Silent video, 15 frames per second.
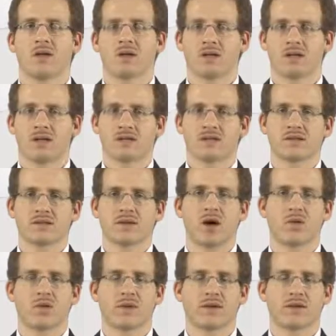Does this
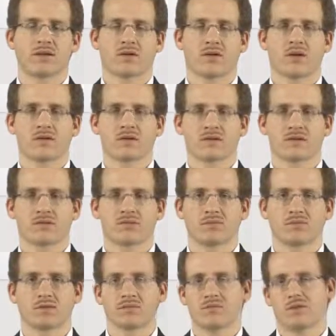outweigh the costs?
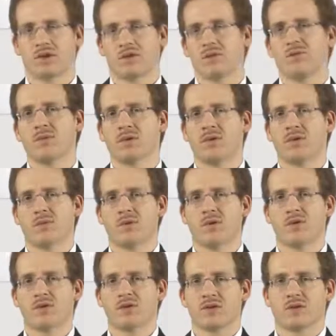So a typical
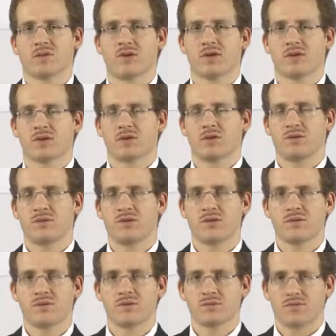approach that works in
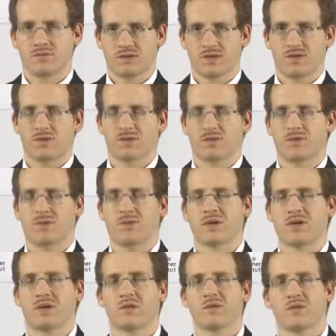GPUs, such as
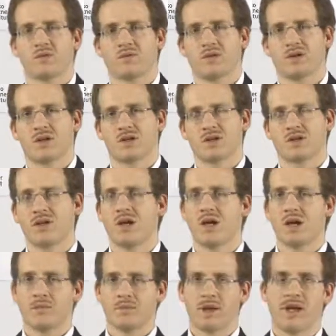replicated computation,
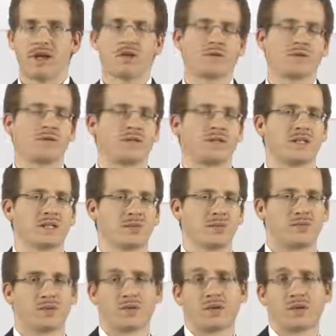may not be
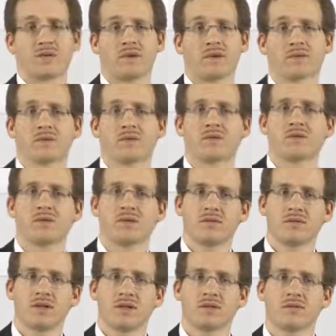feasible for another execution
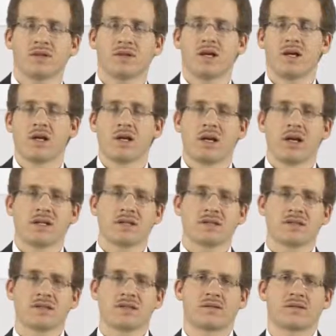environment. And
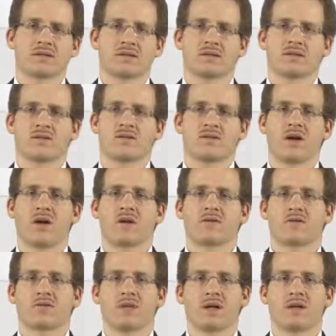this is a decision we have
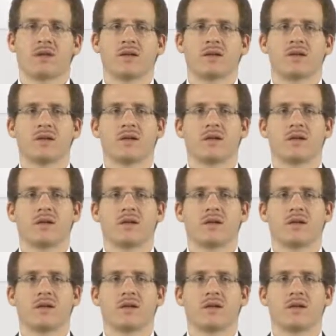to make here.